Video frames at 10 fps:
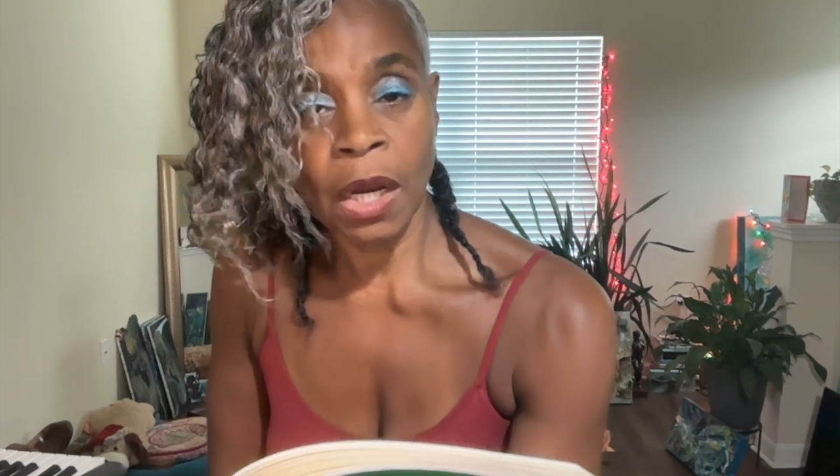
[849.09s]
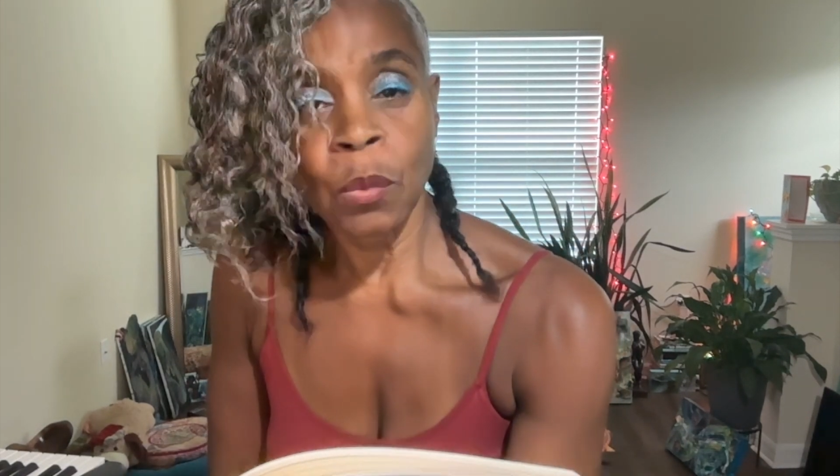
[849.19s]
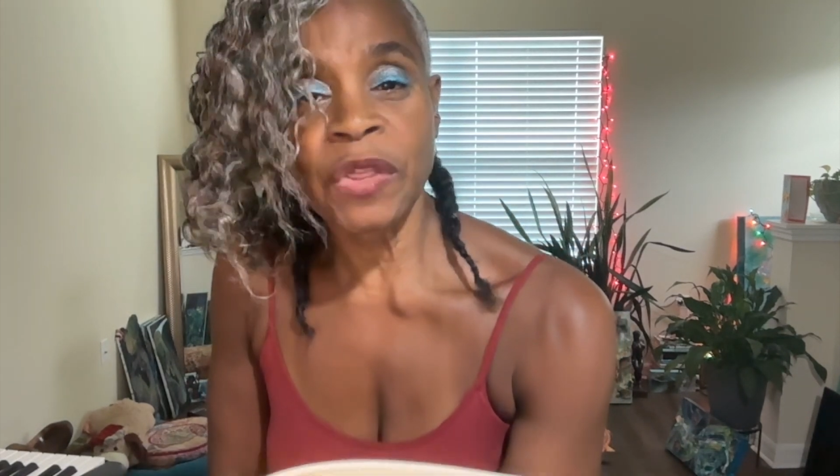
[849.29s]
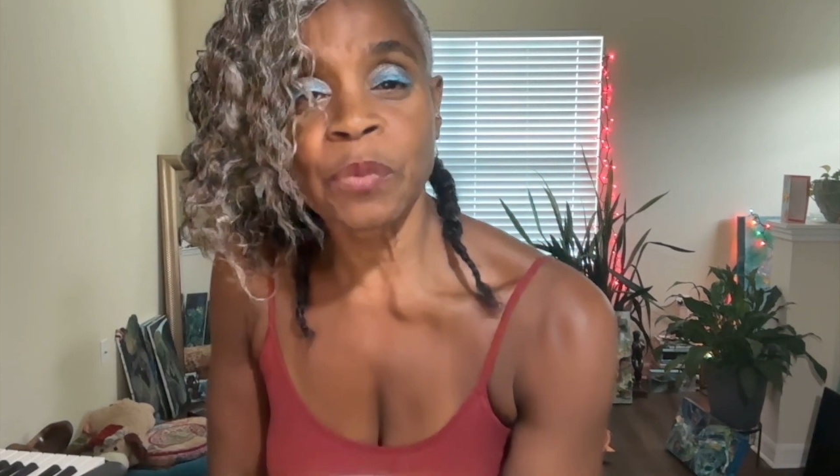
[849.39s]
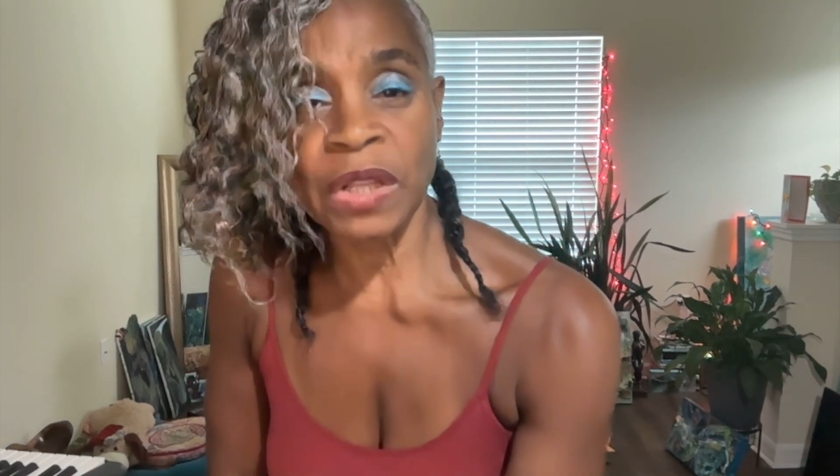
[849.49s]

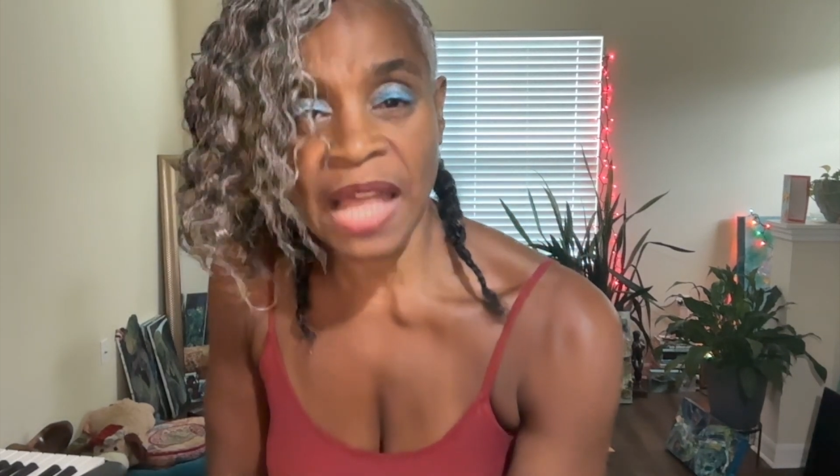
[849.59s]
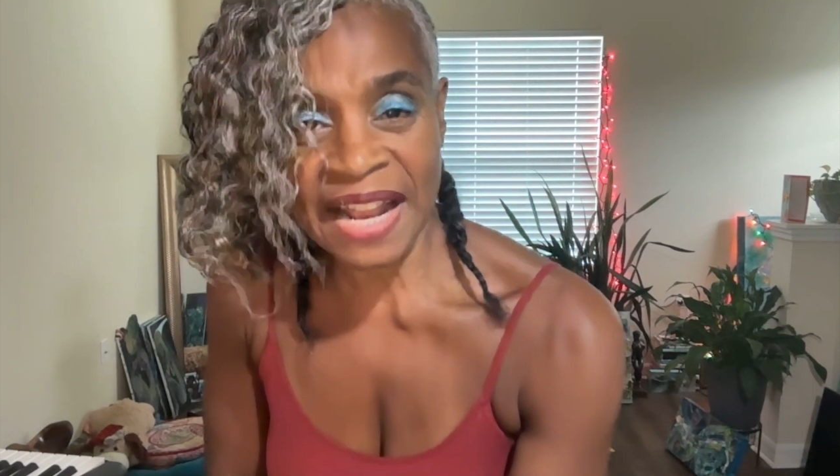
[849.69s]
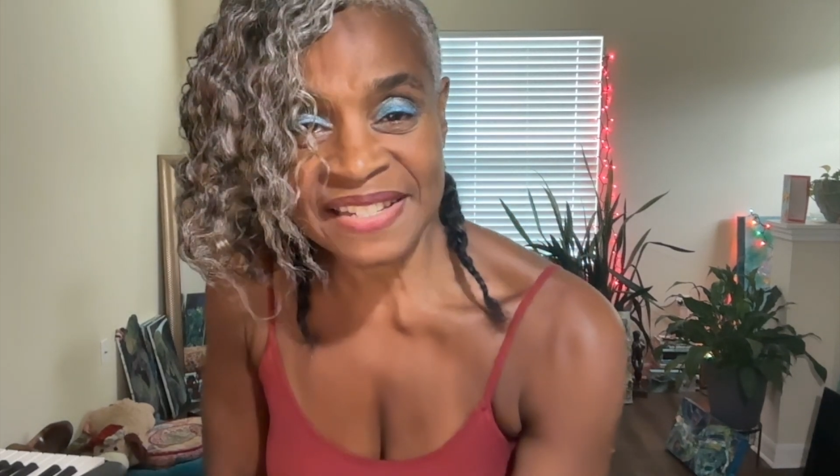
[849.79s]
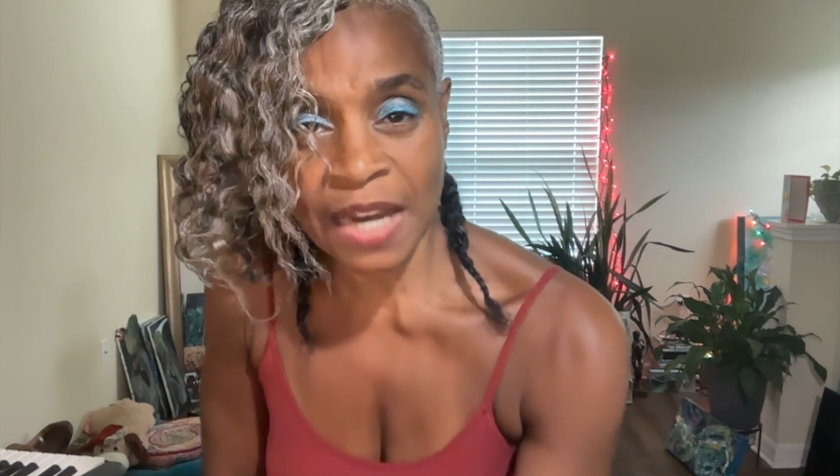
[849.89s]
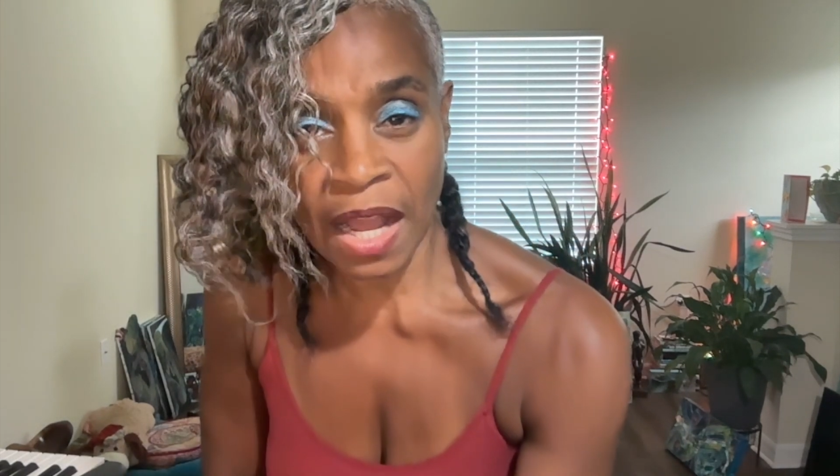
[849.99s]
with
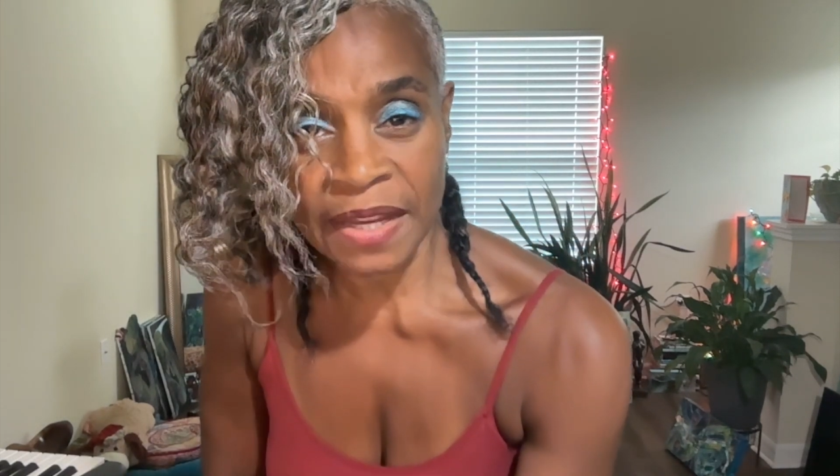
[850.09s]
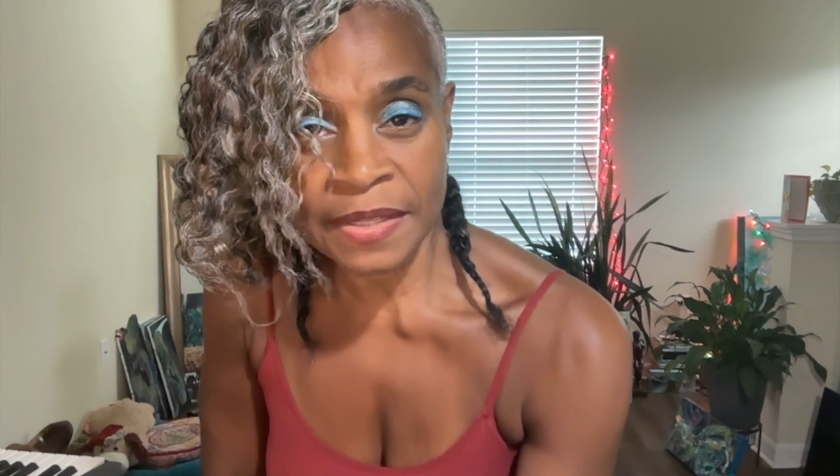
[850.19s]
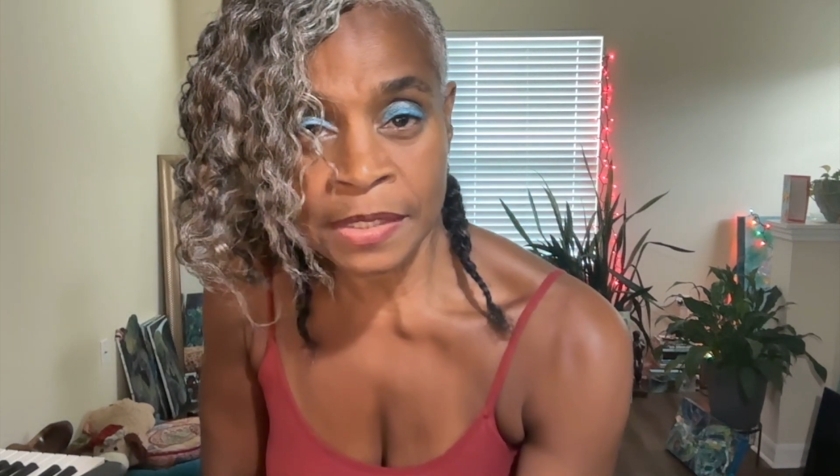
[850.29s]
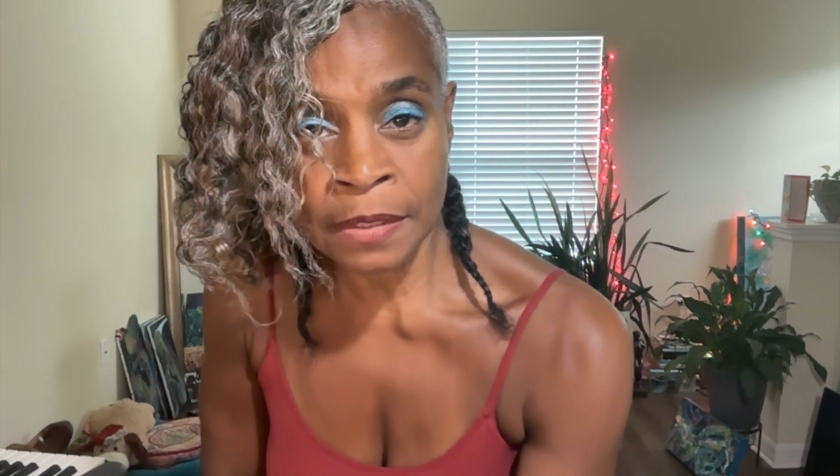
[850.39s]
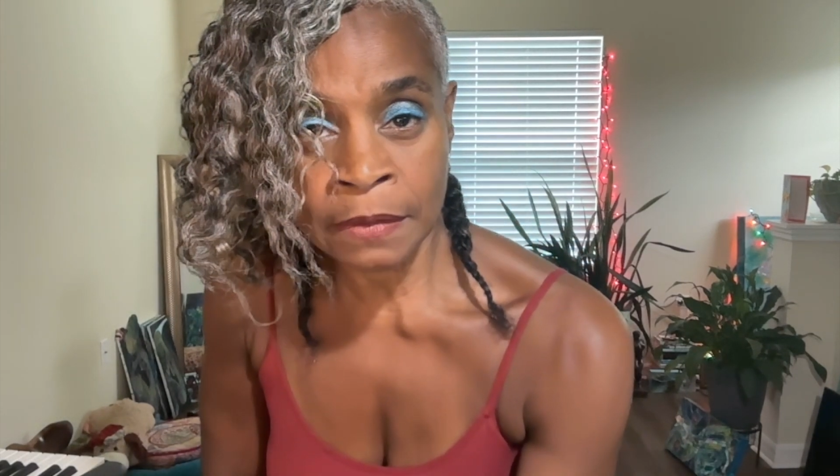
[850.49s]
relaxed eyes.